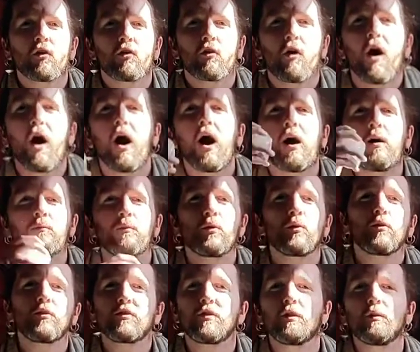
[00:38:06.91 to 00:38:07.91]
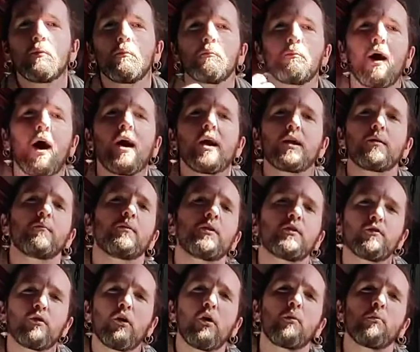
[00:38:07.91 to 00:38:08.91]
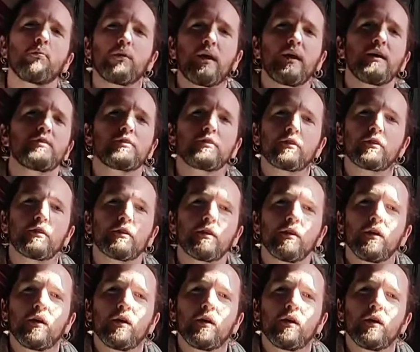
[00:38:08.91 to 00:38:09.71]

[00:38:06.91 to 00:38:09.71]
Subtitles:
Ram, who is the embodiment of all pleasure,